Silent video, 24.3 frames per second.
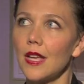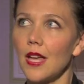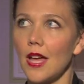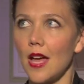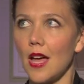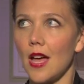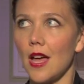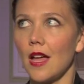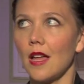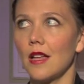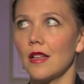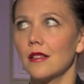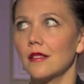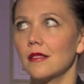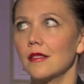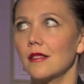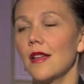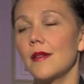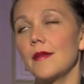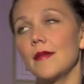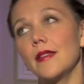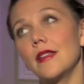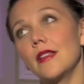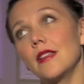Yeah,
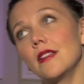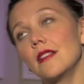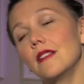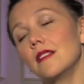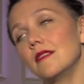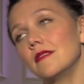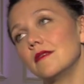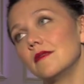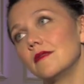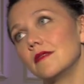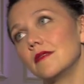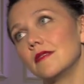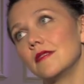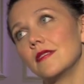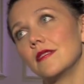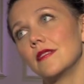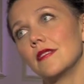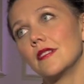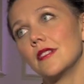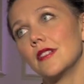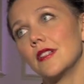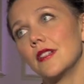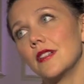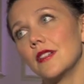I mean,
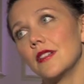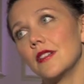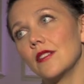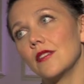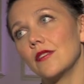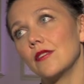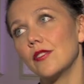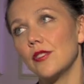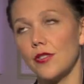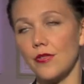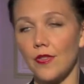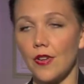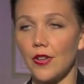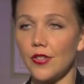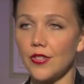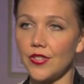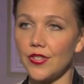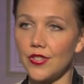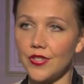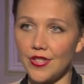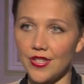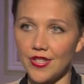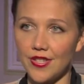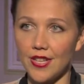first of all,
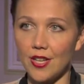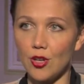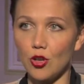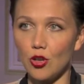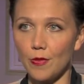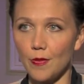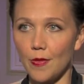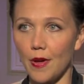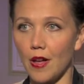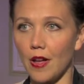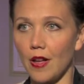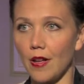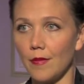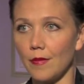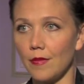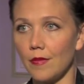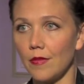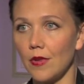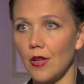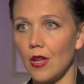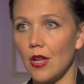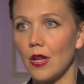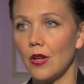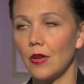she's a single
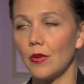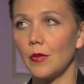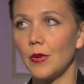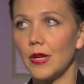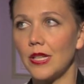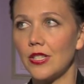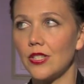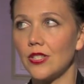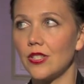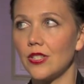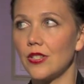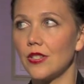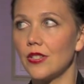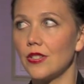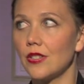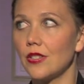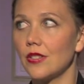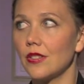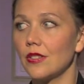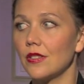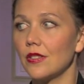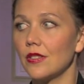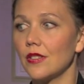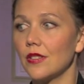mom,
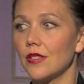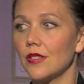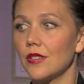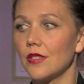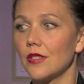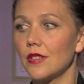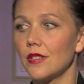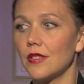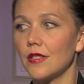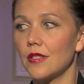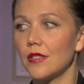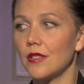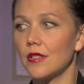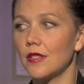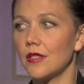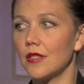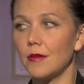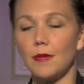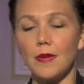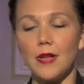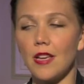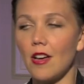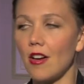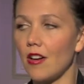which,
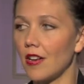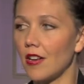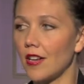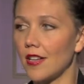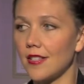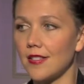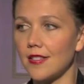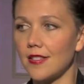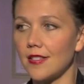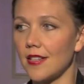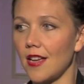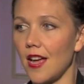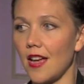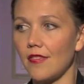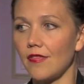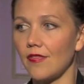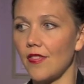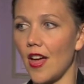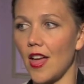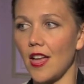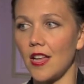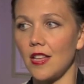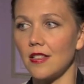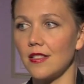to be honest, I
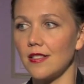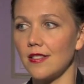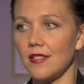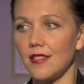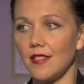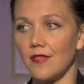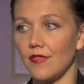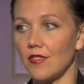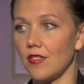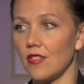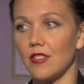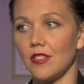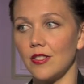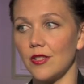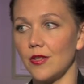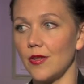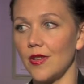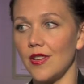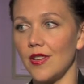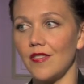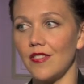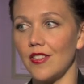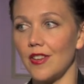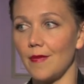find difficult
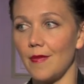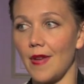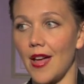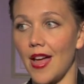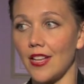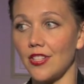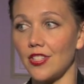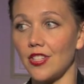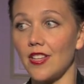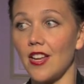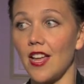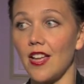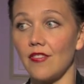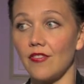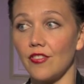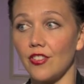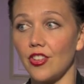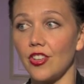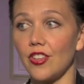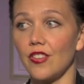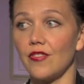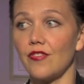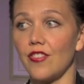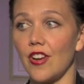to even imagine. I have a
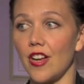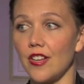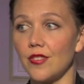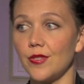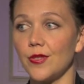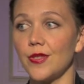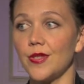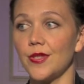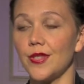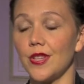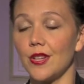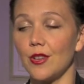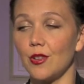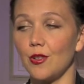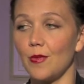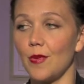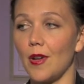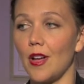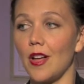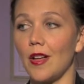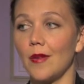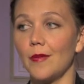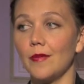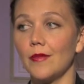good friend who's a single
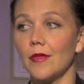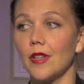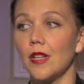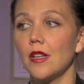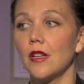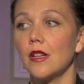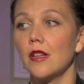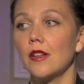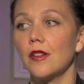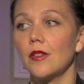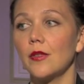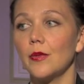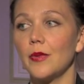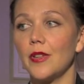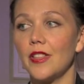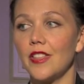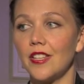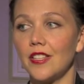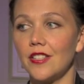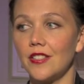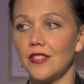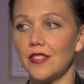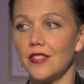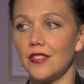mom with
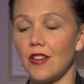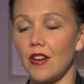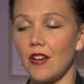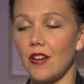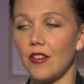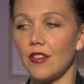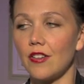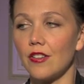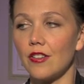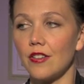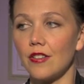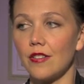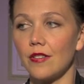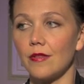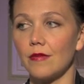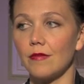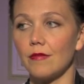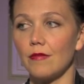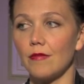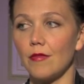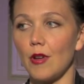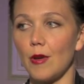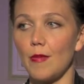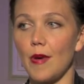a daughter
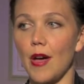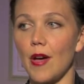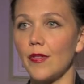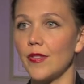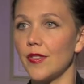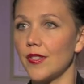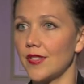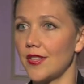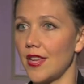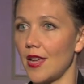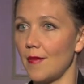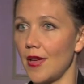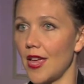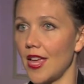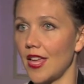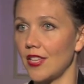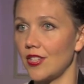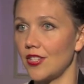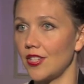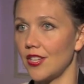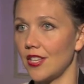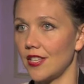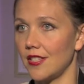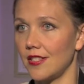about the same
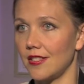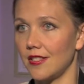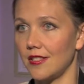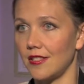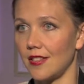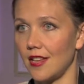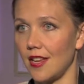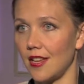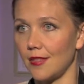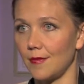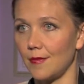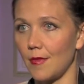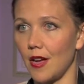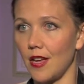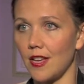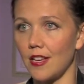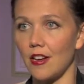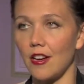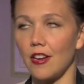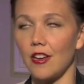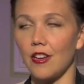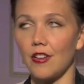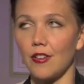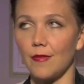age as, as my
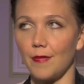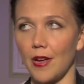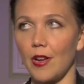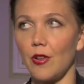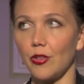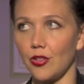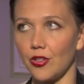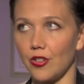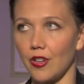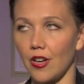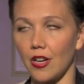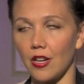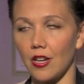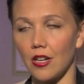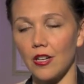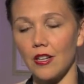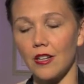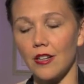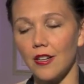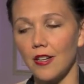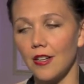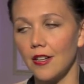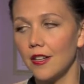daughter, my older daughter